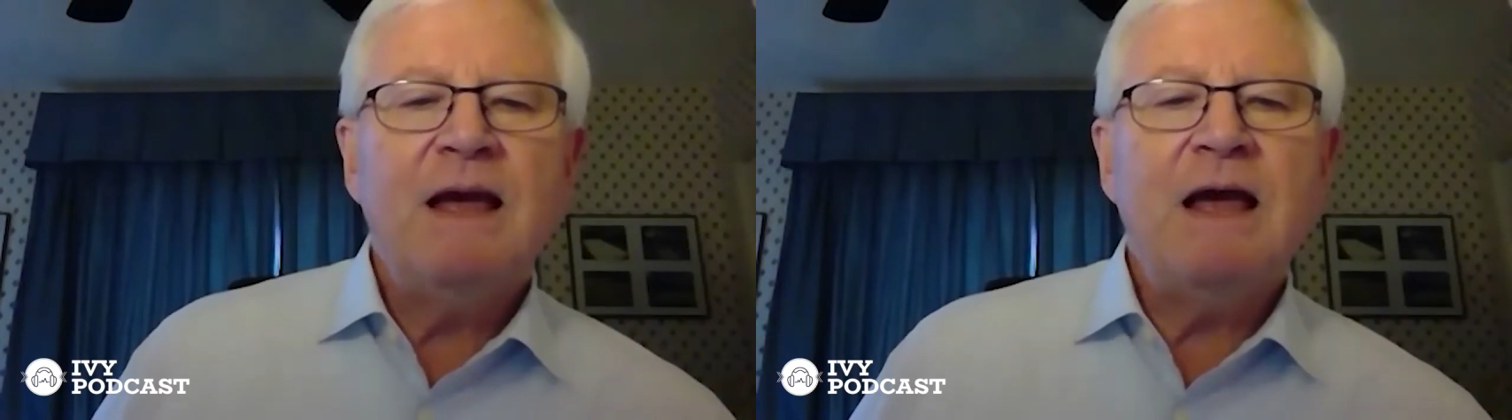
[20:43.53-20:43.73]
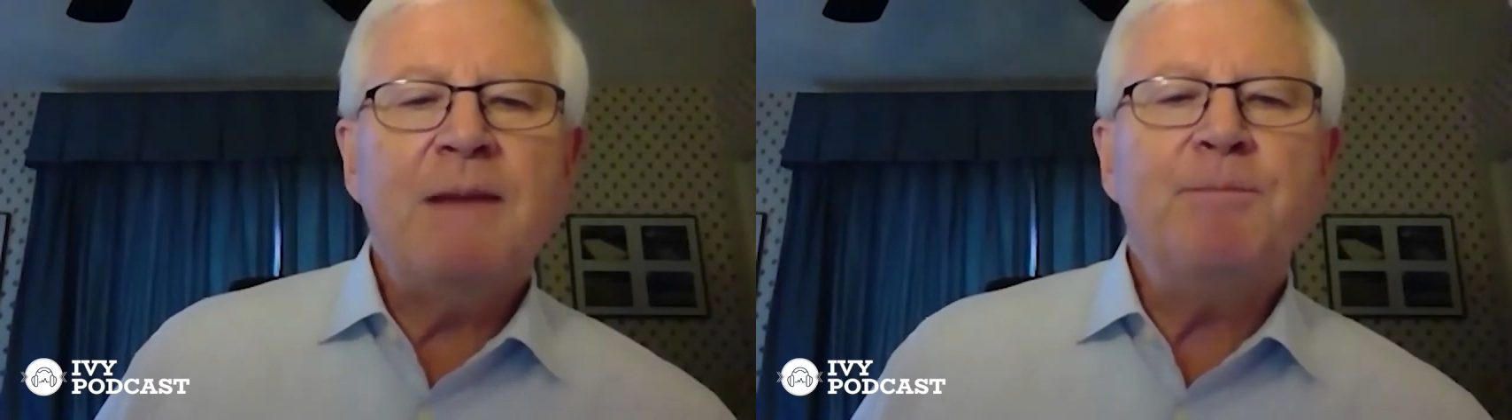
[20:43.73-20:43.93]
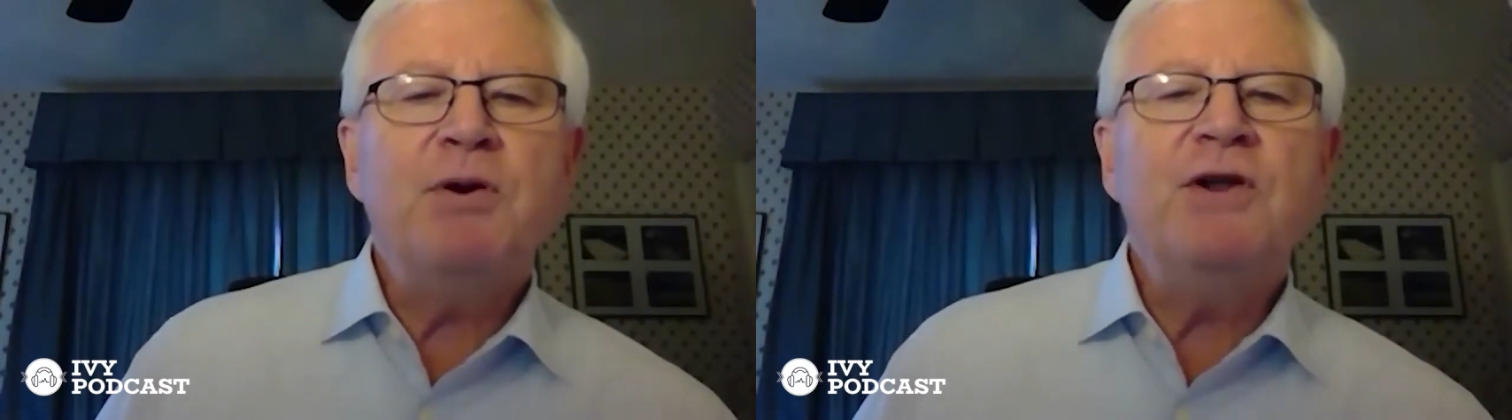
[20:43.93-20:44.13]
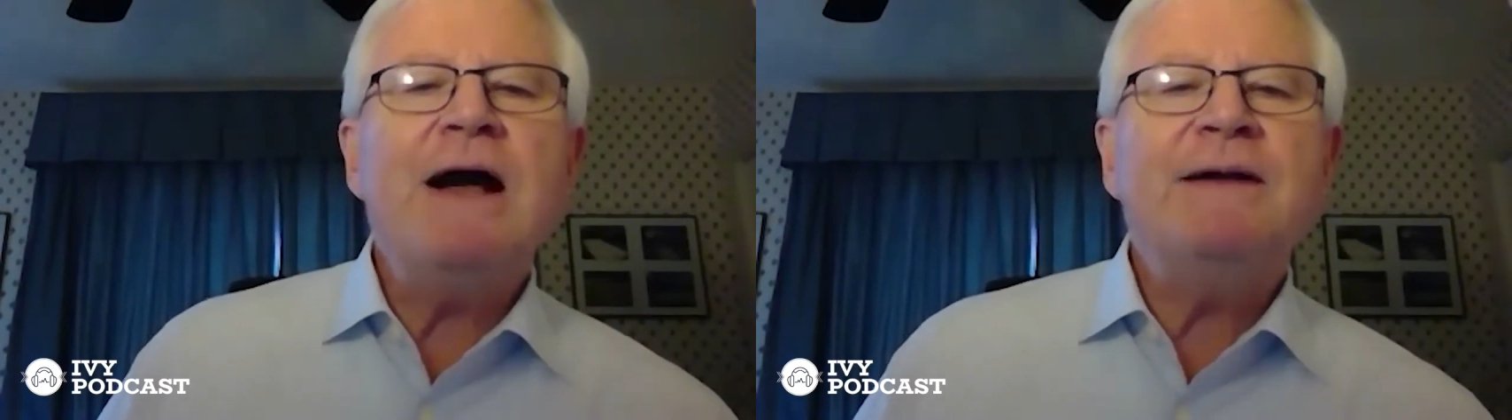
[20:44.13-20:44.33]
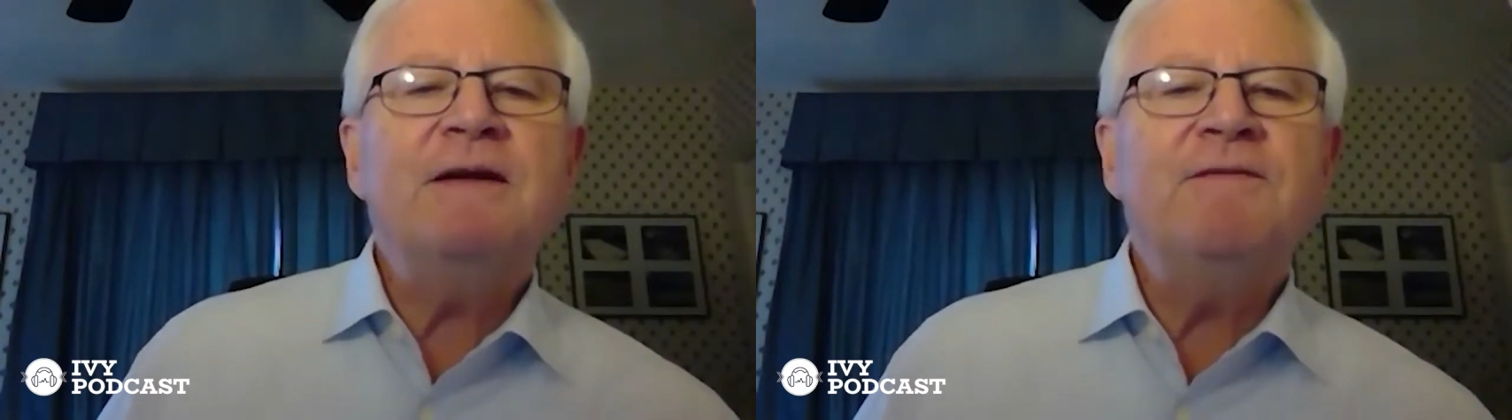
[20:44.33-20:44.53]
Uh,
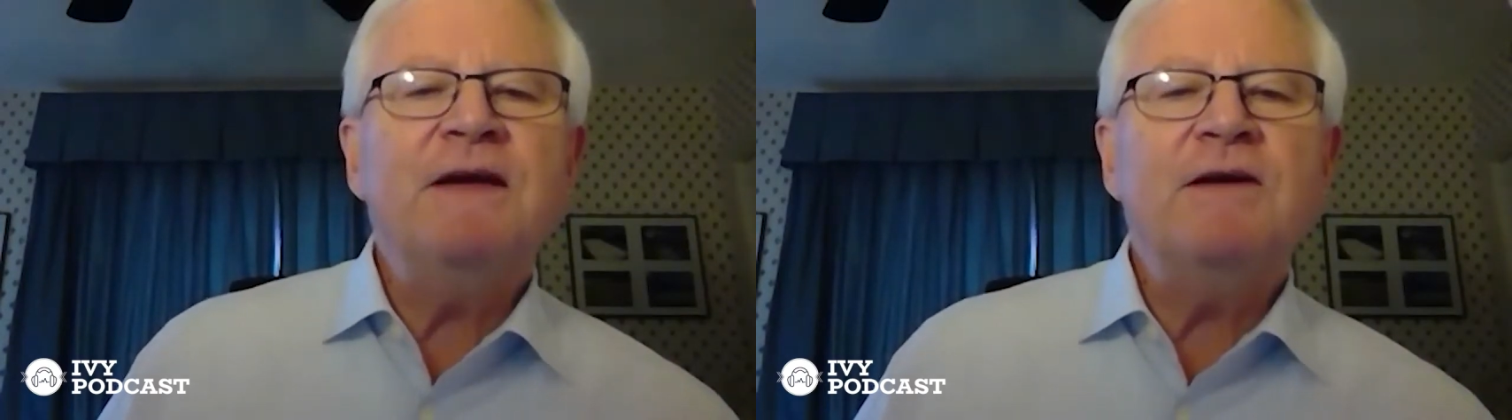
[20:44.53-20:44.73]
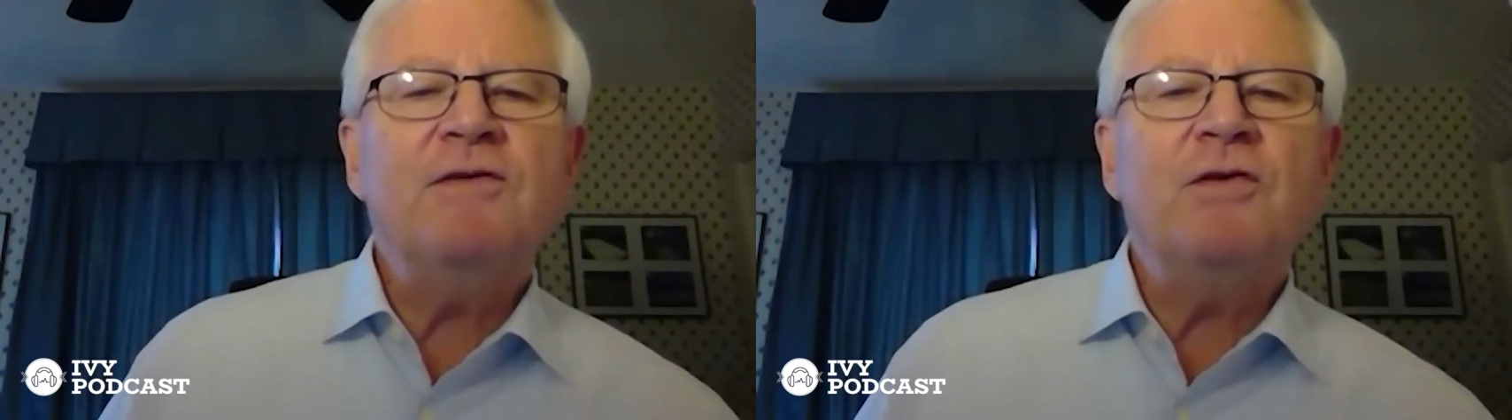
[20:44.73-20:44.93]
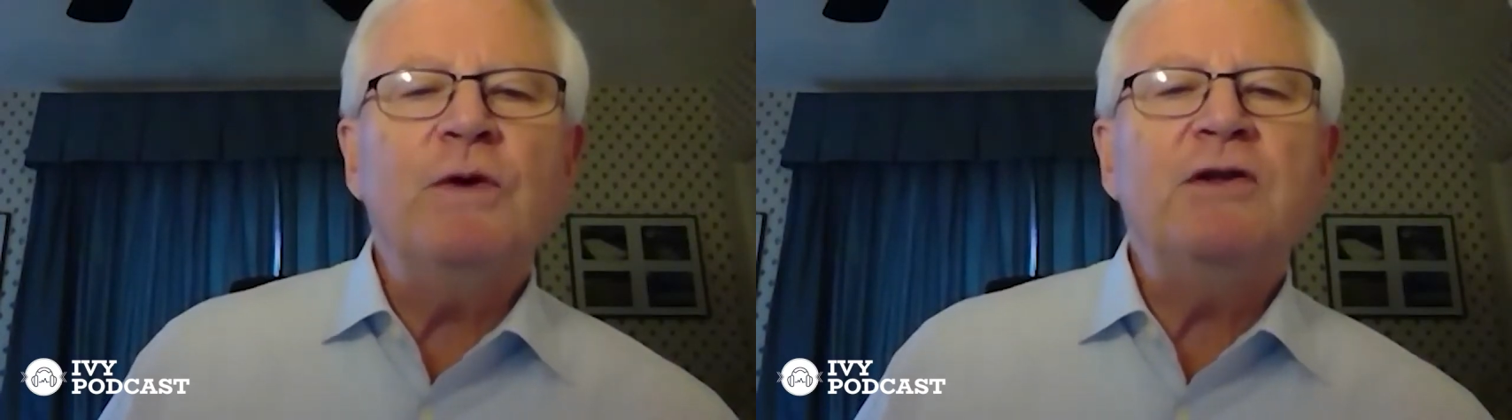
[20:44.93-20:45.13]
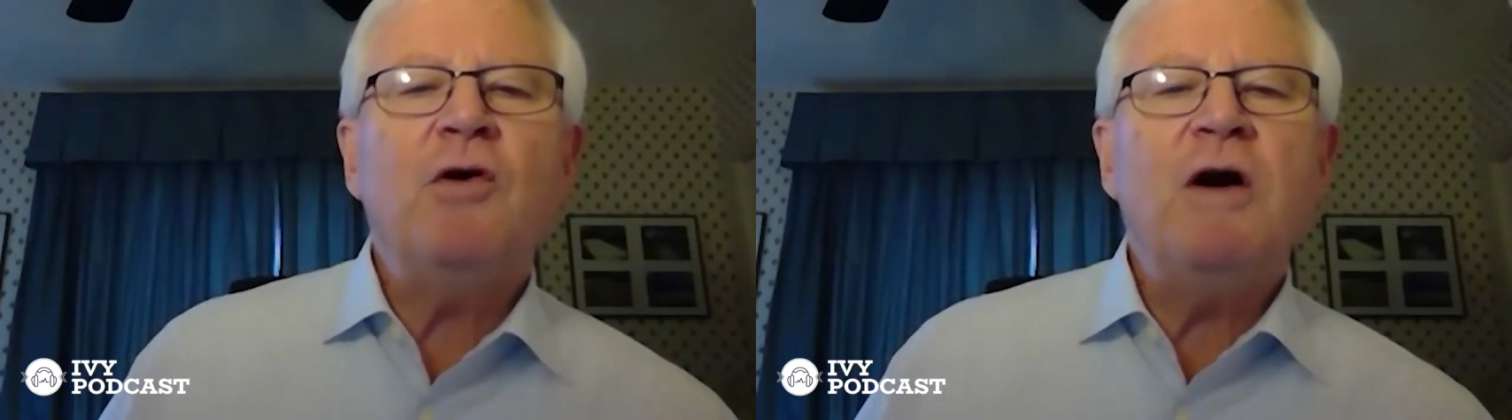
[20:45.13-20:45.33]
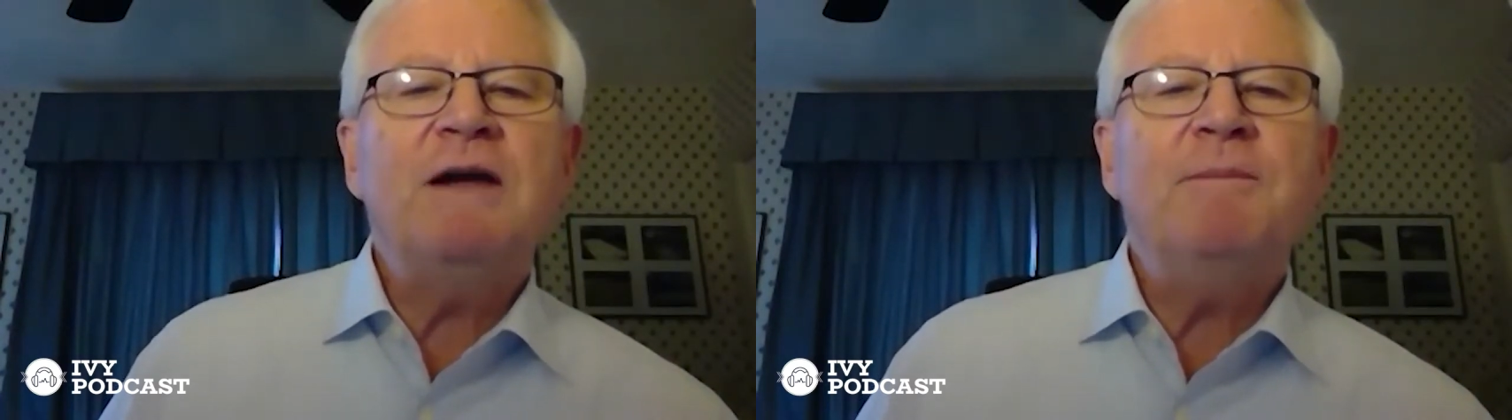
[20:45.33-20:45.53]
productive is we
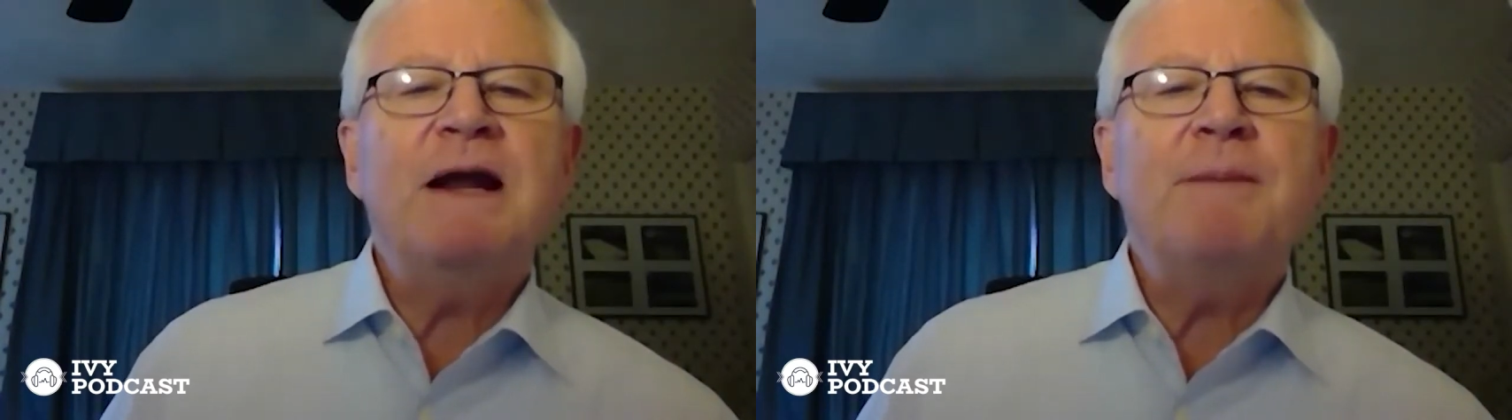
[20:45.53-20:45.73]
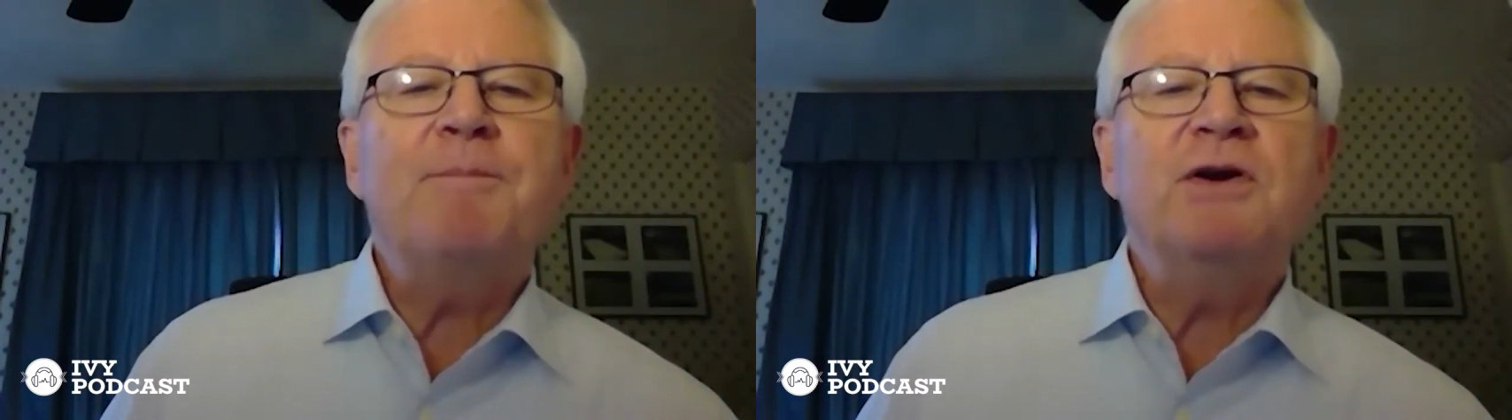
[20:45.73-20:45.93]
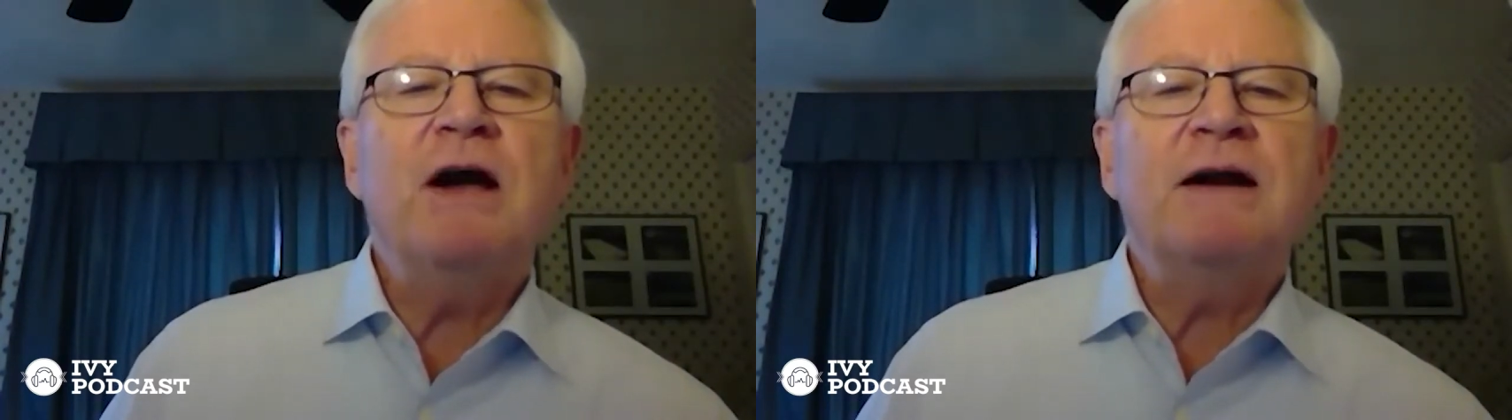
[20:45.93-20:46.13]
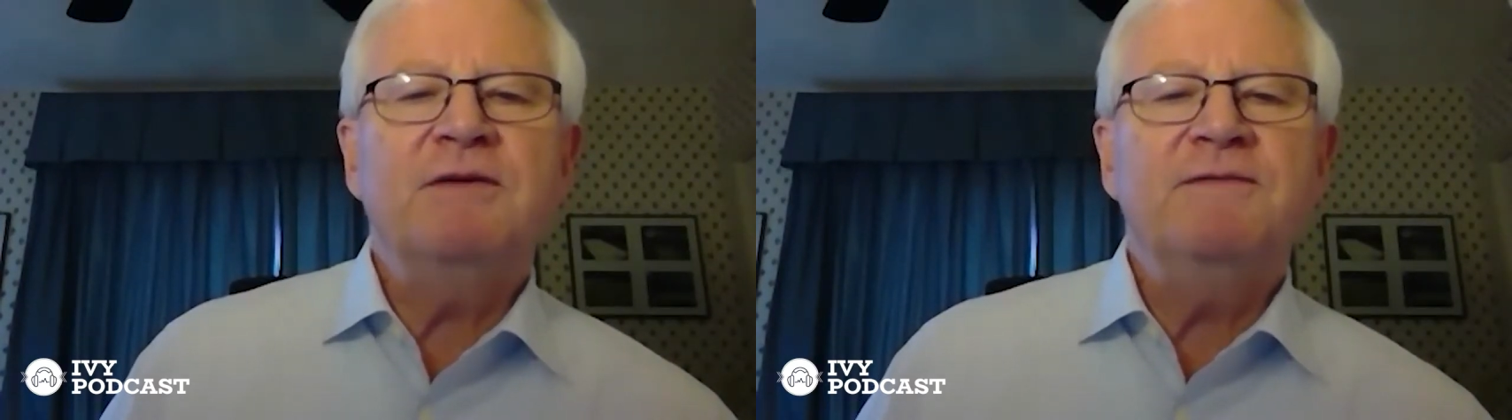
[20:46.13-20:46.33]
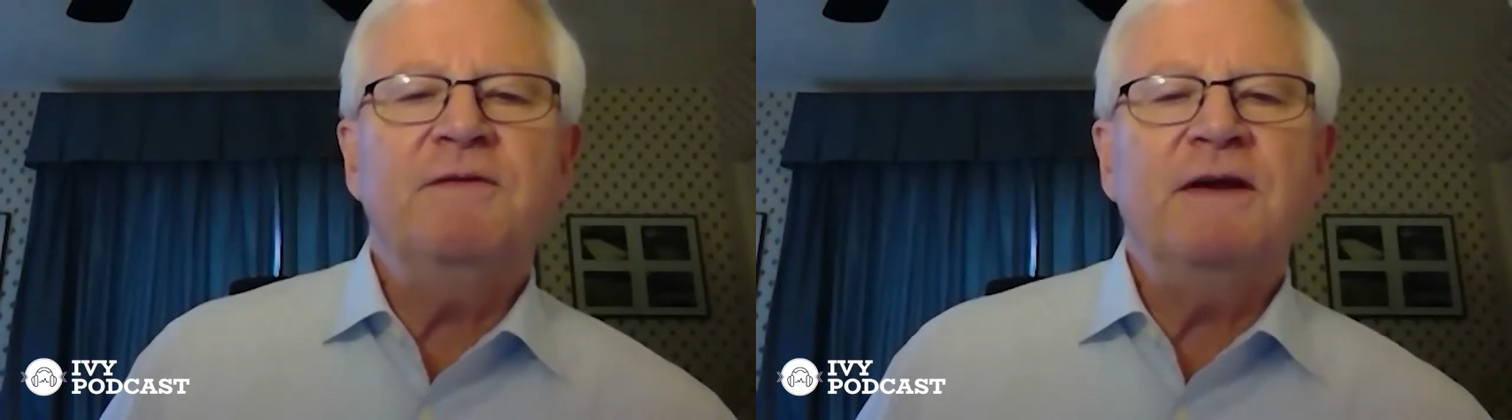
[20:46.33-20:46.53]
talk about it
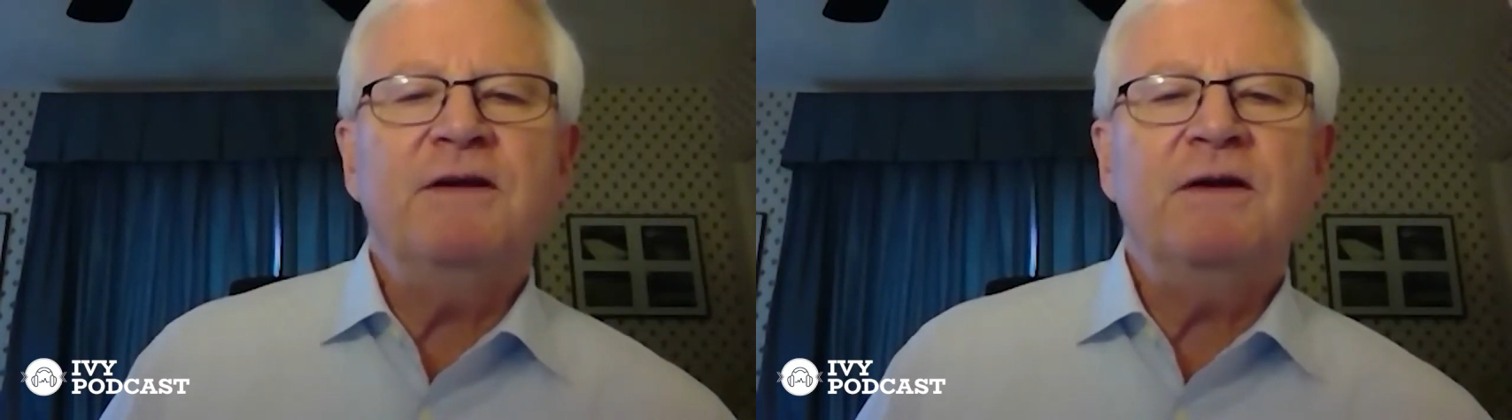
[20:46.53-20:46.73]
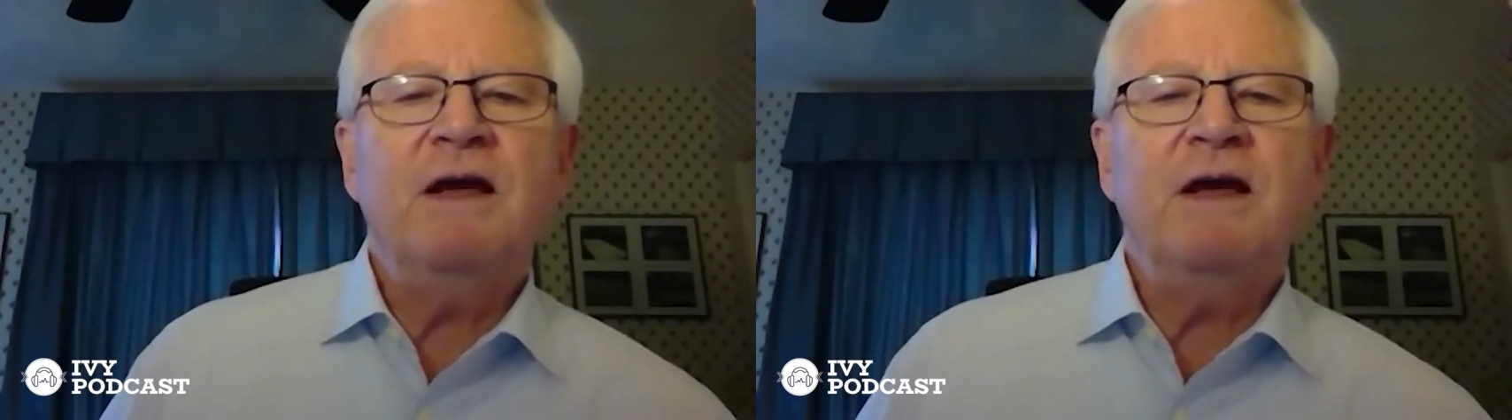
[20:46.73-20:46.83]
productively.